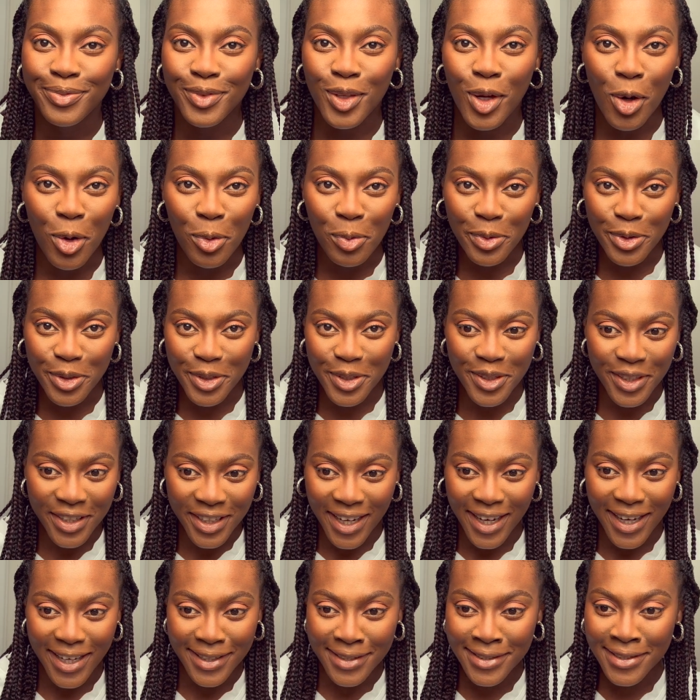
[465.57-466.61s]
Almost done,
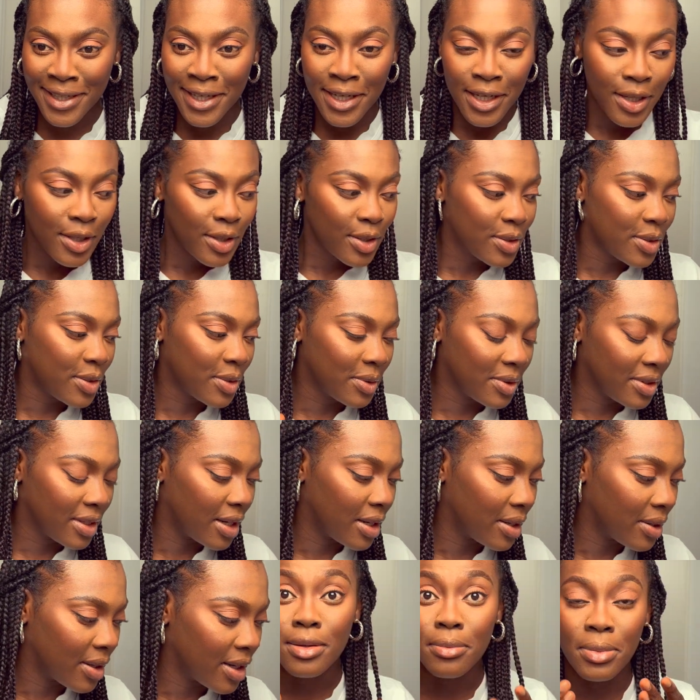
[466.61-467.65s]
guys. So
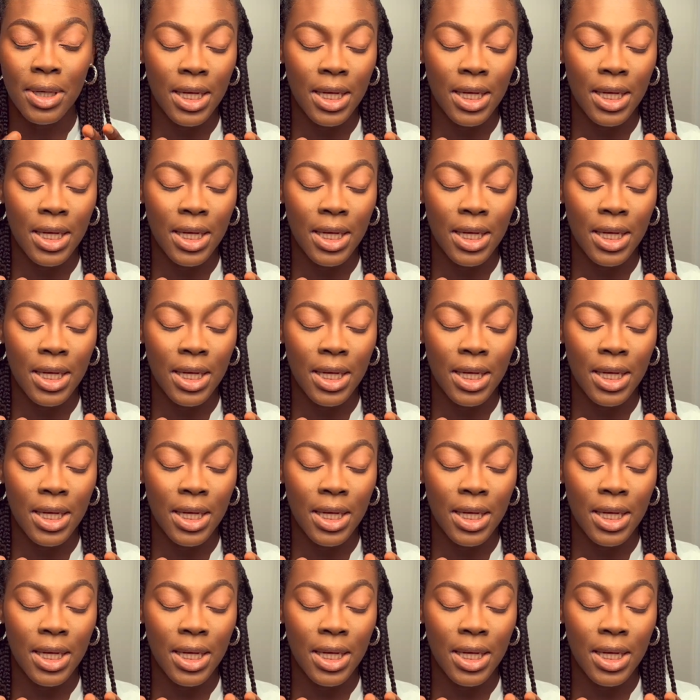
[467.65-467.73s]
now my